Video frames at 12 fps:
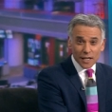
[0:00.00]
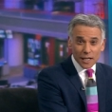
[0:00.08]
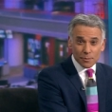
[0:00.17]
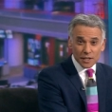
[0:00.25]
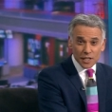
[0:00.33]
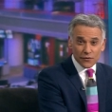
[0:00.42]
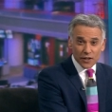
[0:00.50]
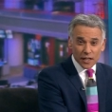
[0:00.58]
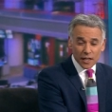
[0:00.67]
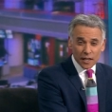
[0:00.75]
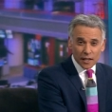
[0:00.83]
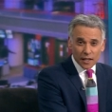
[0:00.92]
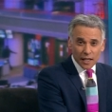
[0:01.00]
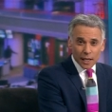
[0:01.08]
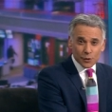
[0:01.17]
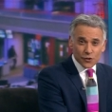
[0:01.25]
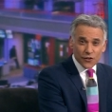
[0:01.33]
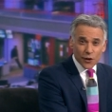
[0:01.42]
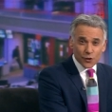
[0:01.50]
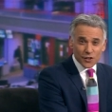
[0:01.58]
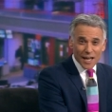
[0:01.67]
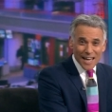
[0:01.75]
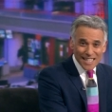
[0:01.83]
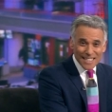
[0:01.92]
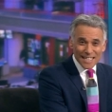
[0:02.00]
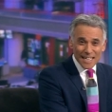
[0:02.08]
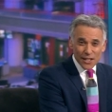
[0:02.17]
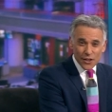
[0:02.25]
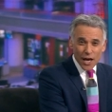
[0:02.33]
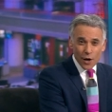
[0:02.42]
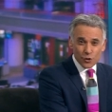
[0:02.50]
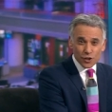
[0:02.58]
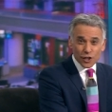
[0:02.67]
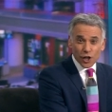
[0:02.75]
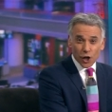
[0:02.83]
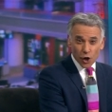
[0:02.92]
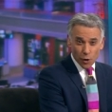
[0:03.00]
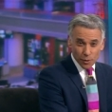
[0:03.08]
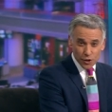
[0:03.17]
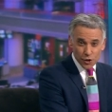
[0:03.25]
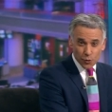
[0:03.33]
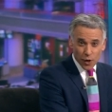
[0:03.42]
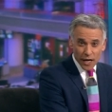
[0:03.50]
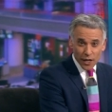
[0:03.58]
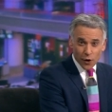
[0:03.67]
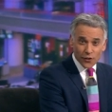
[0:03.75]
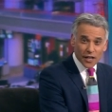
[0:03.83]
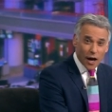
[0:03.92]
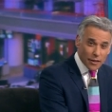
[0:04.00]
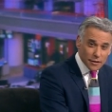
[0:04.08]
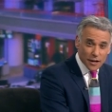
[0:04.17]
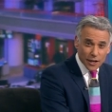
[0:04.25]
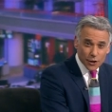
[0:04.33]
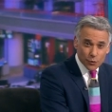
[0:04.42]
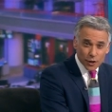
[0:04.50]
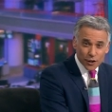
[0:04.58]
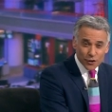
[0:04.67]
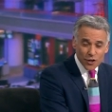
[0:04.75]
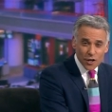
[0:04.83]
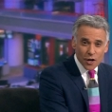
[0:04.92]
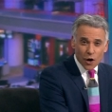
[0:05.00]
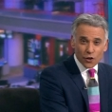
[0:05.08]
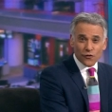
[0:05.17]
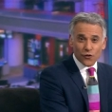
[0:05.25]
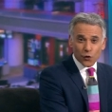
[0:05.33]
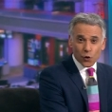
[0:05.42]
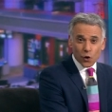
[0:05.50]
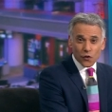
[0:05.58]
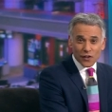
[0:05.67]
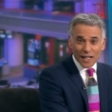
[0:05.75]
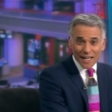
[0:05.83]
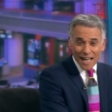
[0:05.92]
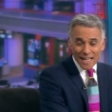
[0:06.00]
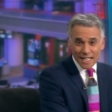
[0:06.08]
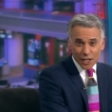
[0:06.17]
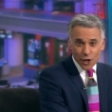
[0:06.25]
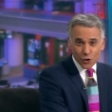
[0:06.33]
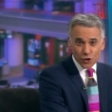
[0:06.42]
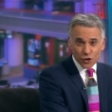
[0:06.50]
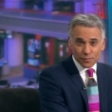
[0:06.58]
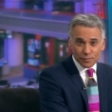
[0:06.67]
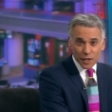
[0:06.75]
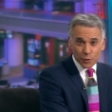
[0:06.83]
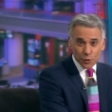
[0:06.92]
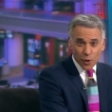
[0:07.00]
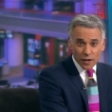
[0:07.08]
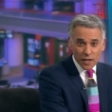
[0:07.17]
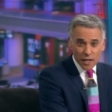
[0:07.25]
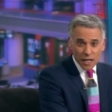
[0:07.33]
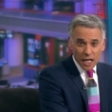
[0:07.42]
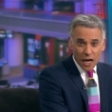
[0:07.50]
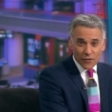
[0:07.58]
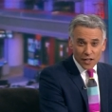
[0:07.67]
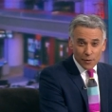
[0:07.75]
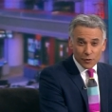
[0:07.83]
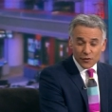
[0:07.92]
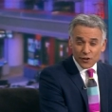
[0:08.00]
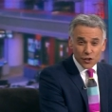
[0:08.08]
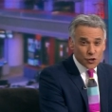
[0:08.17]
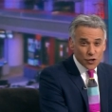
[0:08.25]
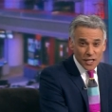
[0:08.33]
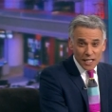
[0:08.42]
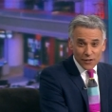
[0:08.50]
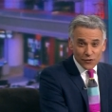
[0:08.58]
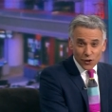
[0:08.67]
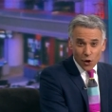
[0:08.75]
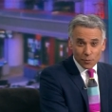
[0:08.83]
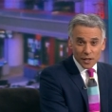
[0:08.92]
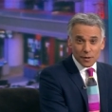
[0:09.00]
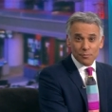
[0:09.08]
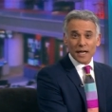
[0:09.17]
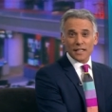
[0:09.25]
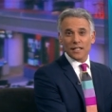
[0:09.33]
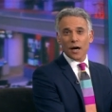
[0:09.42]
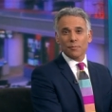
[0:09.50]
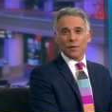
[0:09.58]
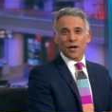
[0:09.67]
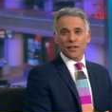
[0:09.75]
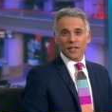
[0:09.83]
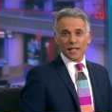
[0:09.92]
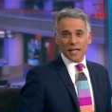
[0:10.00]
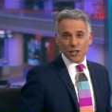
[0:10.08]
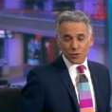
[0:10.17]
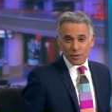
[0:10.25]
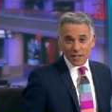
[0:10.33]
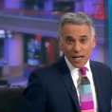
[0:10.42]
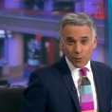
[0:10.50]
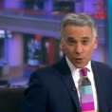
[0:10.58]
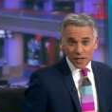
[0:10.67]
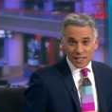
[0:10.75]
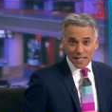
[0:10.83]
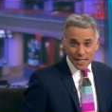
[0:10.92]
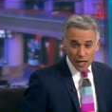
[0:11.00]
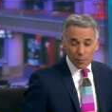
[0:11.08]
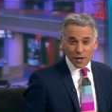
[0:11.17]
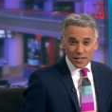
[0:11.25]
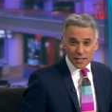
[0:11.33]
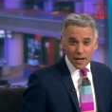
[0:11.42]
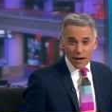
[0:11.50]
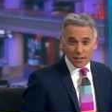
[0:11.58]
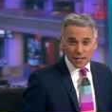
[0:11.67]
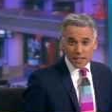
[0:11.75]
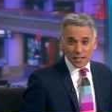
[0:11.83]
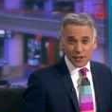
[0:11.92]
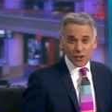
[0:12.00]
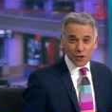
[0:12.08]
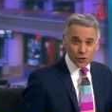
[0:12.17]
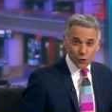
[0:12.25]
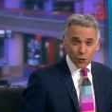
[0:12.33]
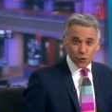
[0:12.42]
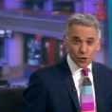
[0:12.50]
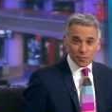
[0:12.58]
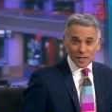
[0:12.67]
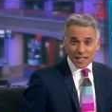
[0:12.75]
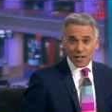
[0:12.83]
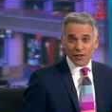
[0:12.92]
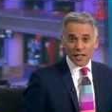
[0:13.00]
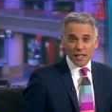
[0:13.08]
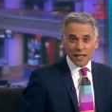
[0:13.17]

in the Pacific. It was felt eighteen thousand kilometres away on the other side of the world, on the floor of the Atlantic Ocean. It was one of a number of intriguing phenomena picked up by the instrument network set up by scientists in the Azores, Madeira